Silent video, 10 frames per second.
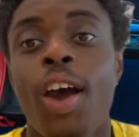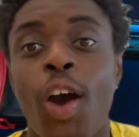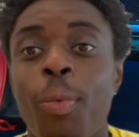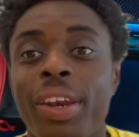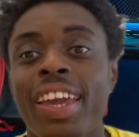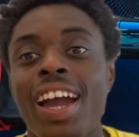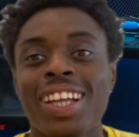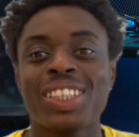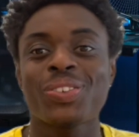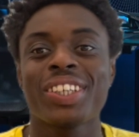
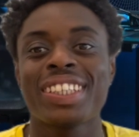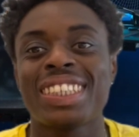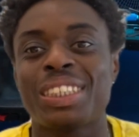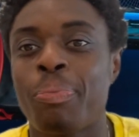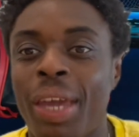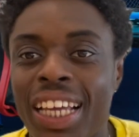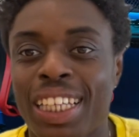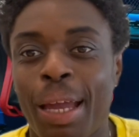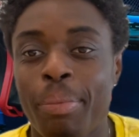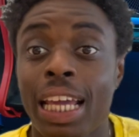OpenAI just released its
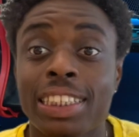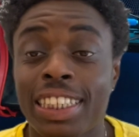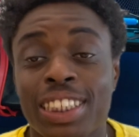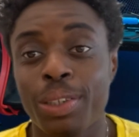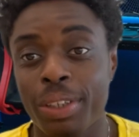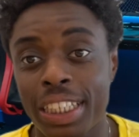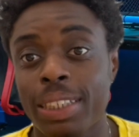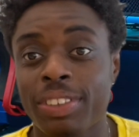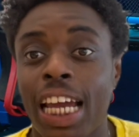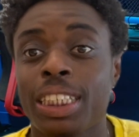biggest update since the
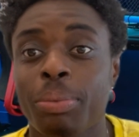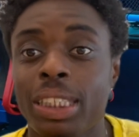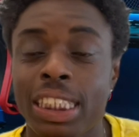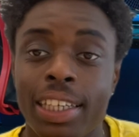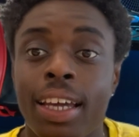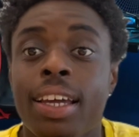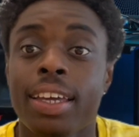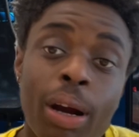release of ChatGPT.